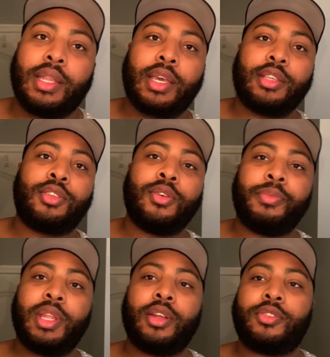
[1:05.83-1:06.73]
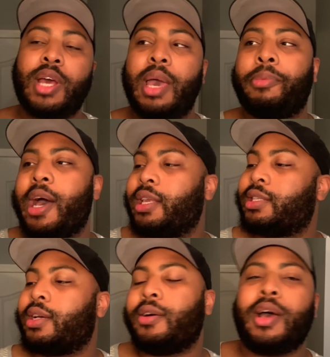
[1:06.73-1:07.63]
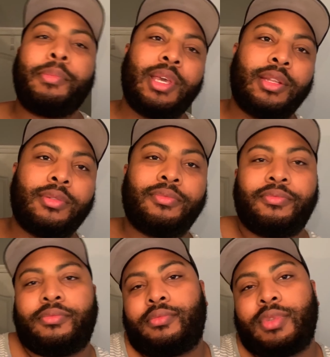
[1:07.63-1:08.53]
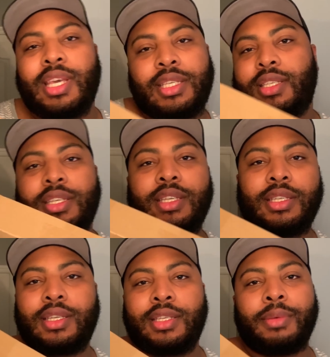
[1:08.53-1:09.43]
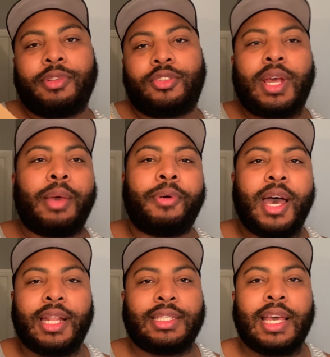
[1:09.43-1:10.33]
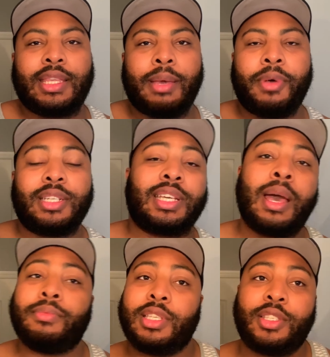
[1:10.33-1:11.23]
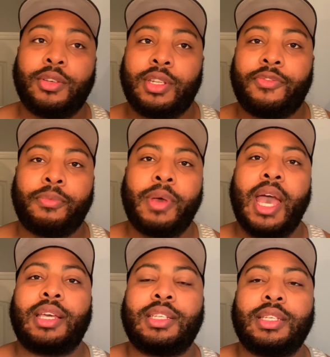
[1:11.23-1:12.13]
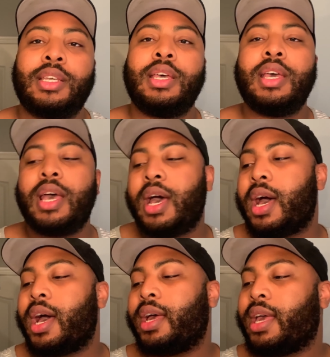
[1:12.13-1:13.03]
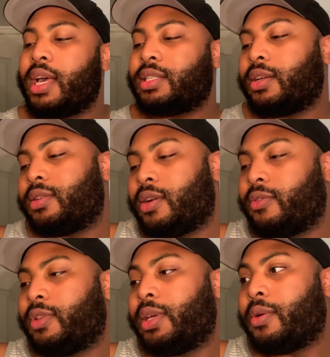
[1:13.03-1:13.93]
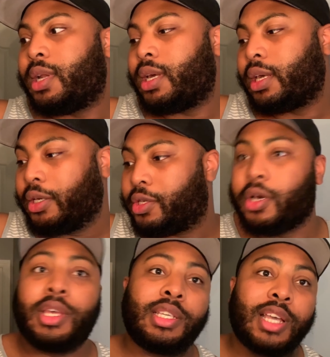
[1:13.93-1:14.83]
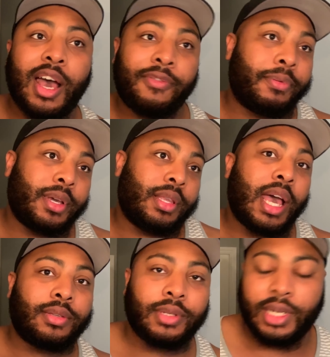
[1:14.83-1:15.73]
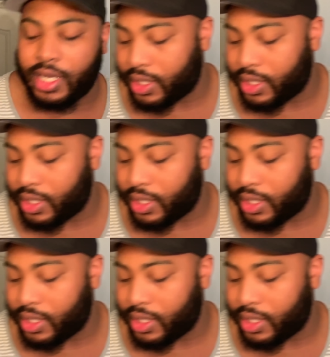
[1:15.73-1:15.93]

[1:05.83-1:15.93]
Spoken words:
like a 2-meter tripod. So I mean, this is just a simple tripod. It's not that much. It comes in 2 different packages. So I don't really want to like show this off, but that's what it